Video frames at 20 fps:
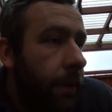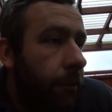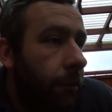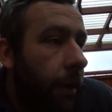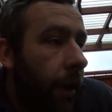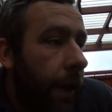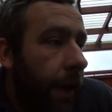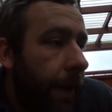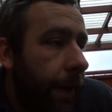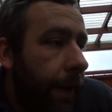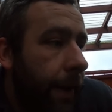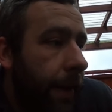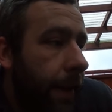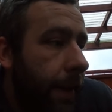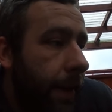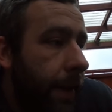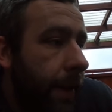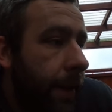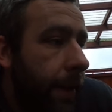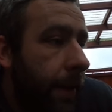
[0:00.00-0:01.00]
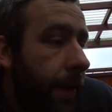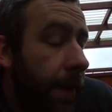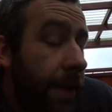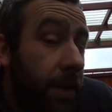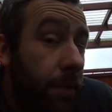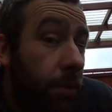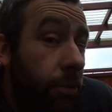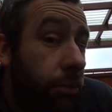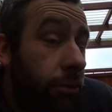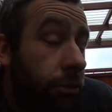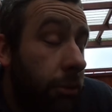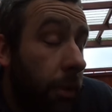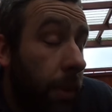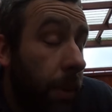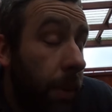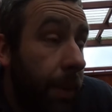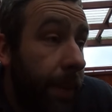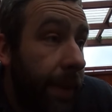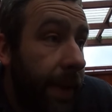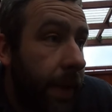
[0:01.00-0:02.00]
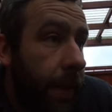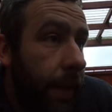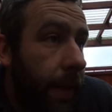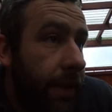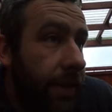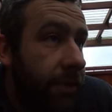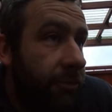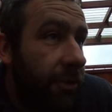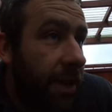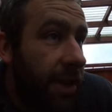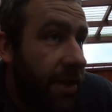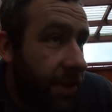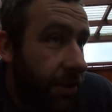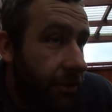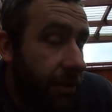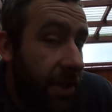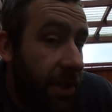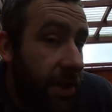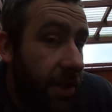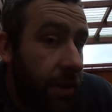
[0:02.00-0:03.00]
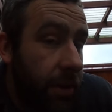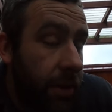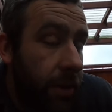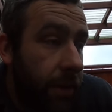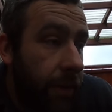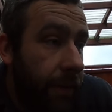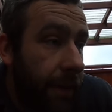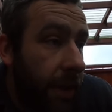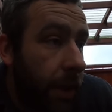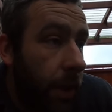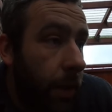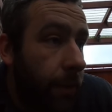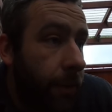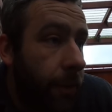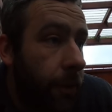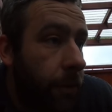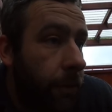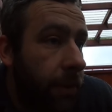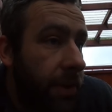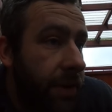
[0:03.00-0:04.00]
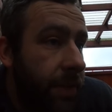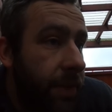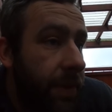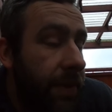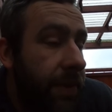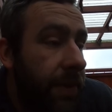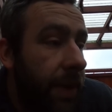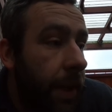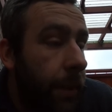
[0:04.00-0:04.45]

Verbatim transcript: right. This will probably be the last restoration video before Christmas.